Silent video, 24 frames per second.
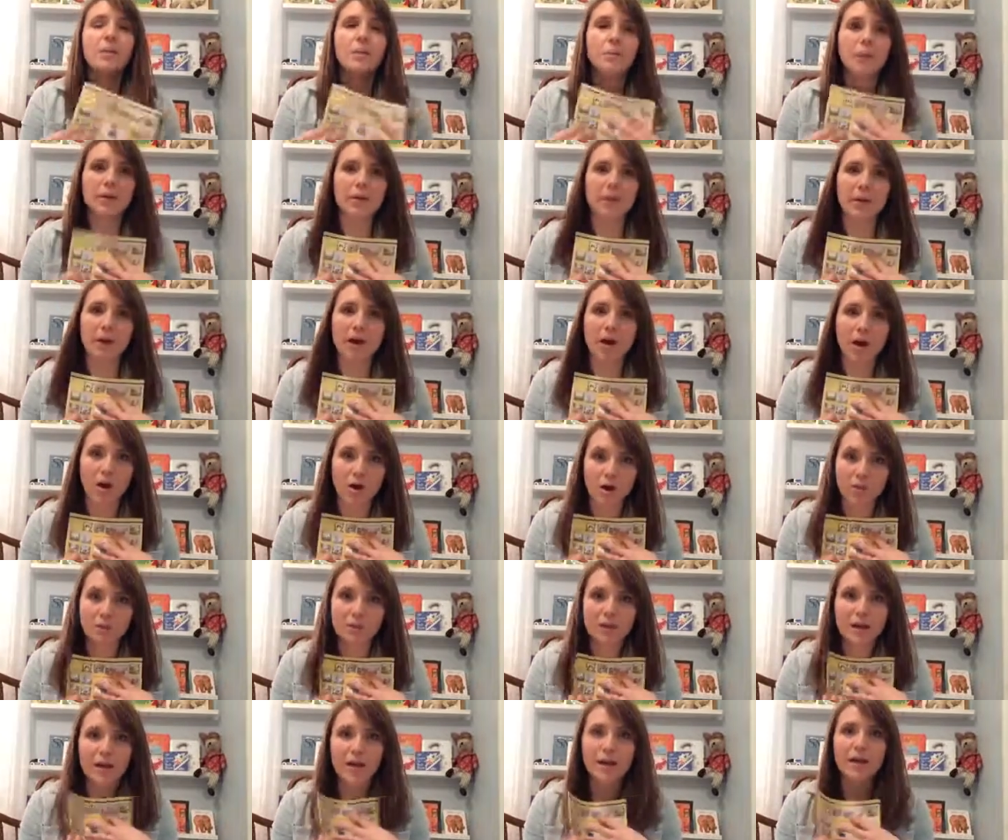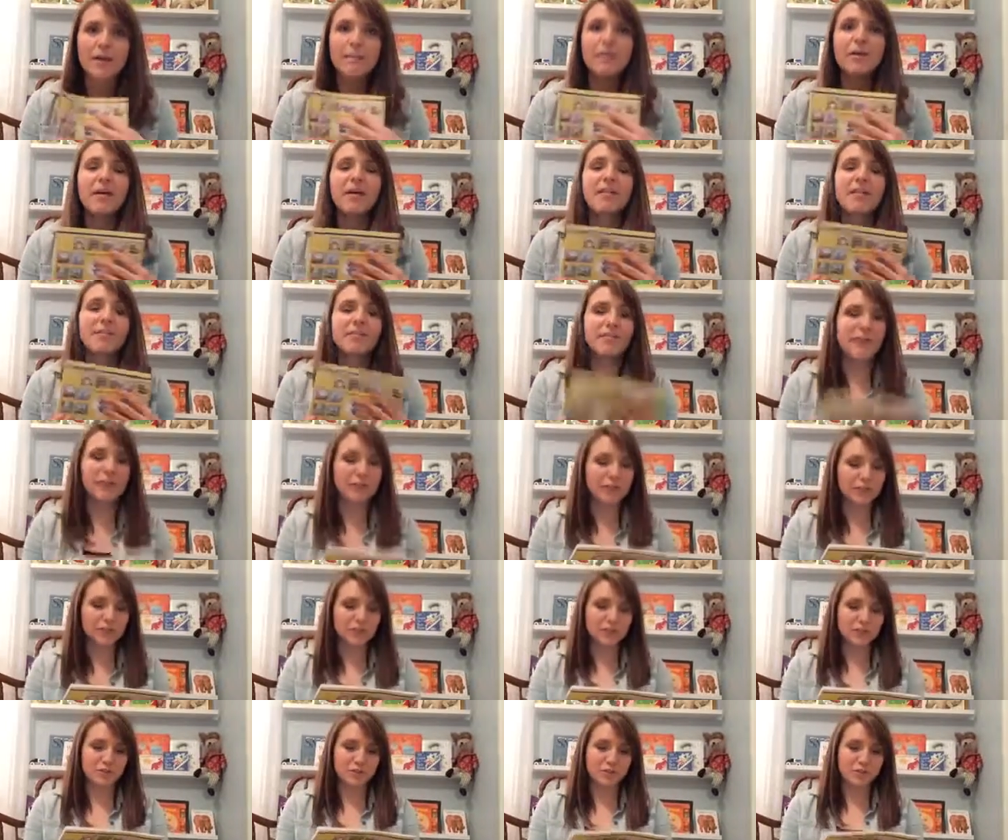One of my all-time
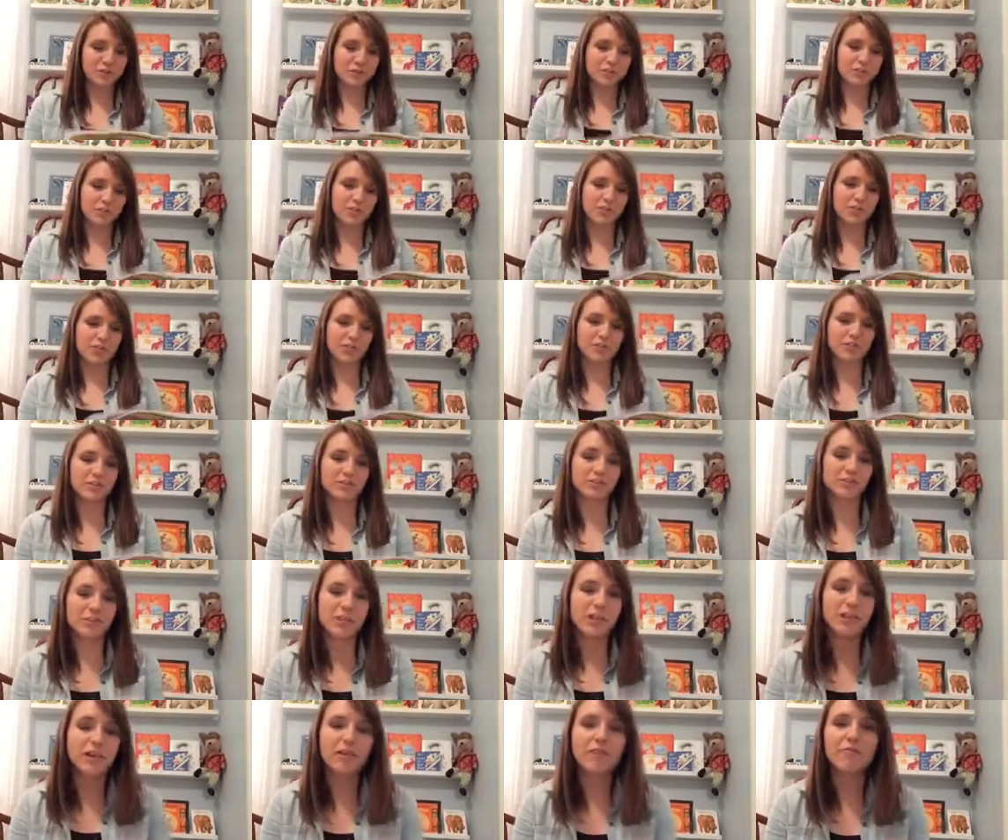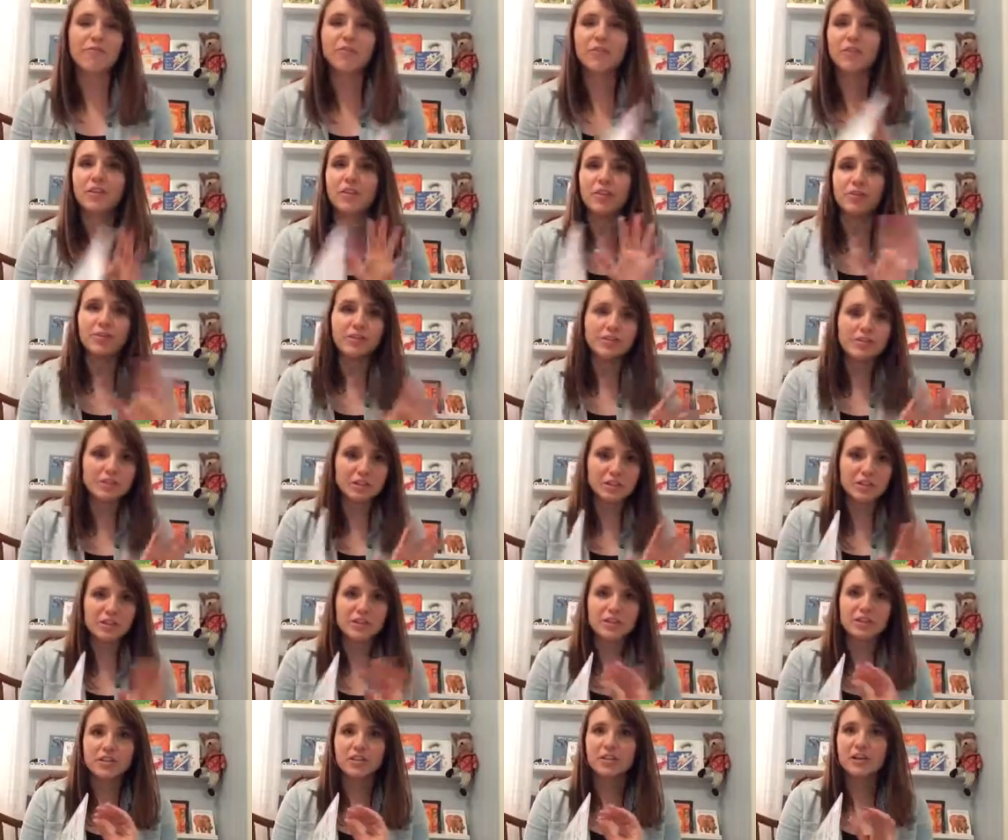favorite children's authors for the
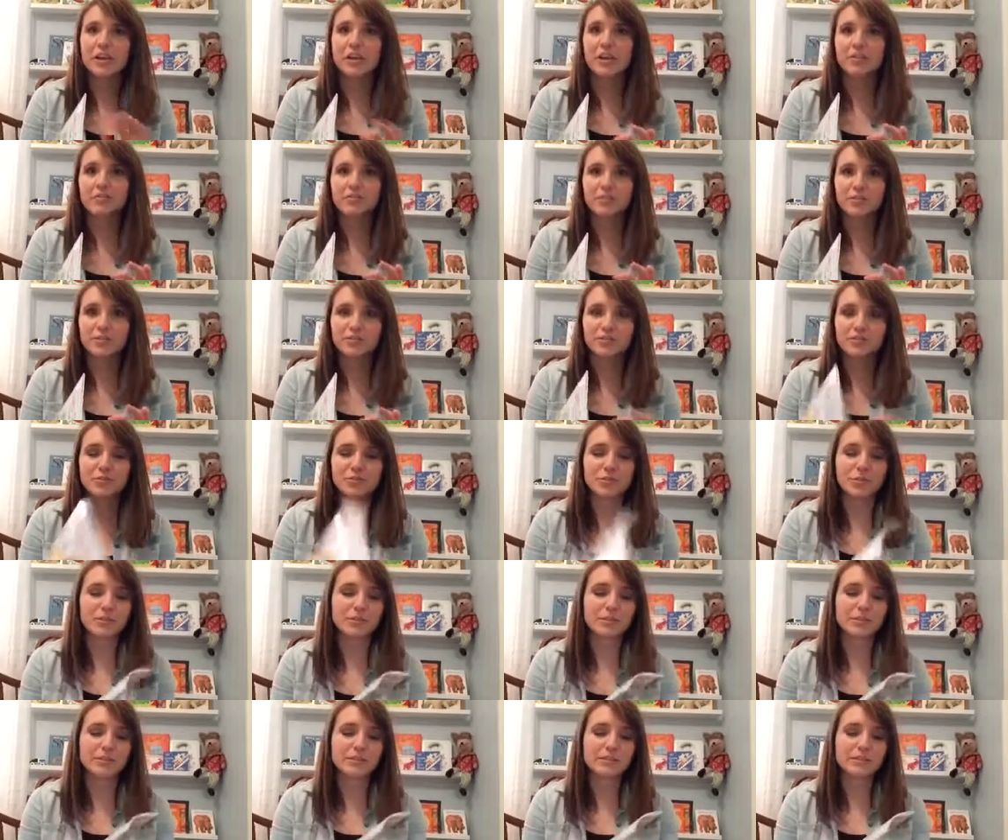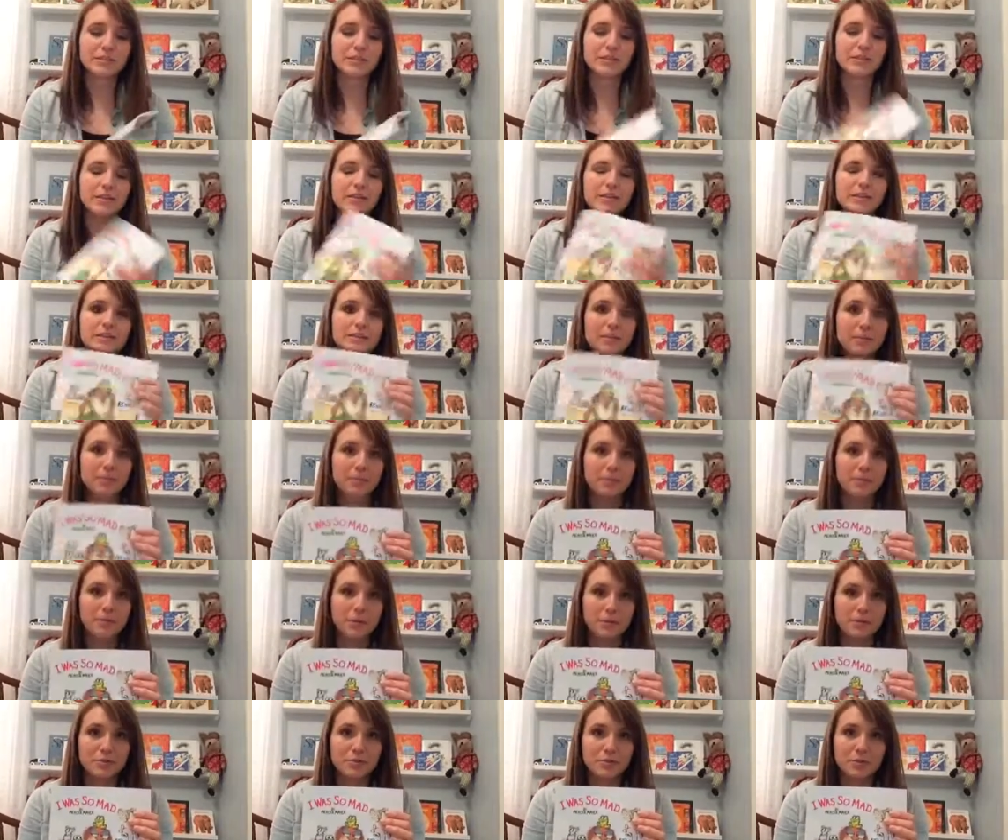illustration and for the stories is
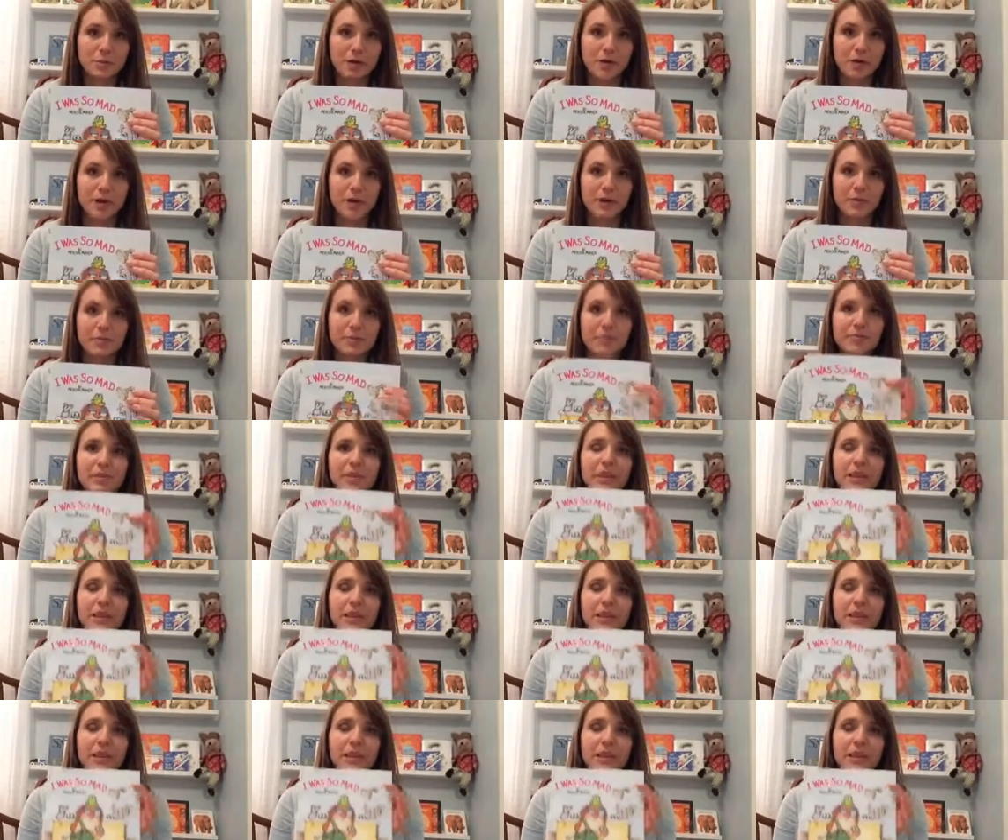Mercer Meyer.